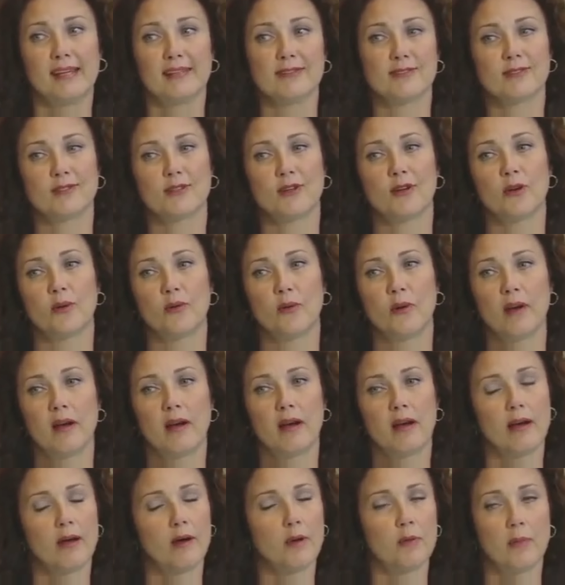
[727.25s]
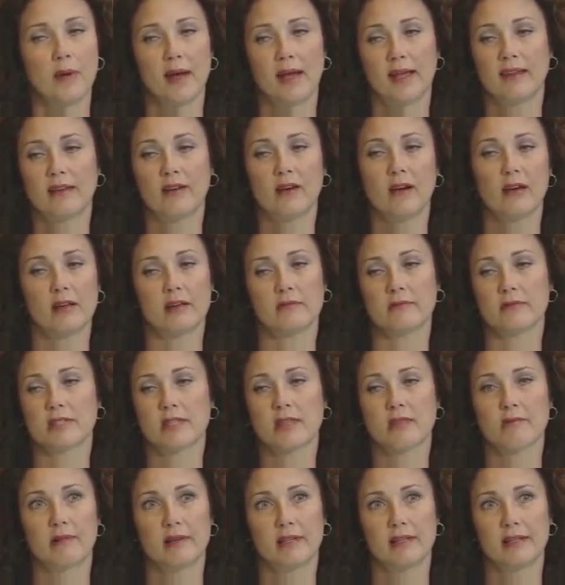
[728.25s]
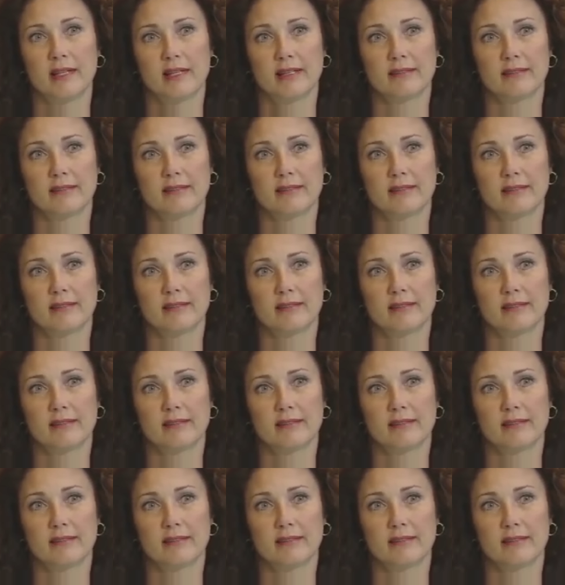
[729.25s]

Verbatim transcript: tweaks to her tiara and belt,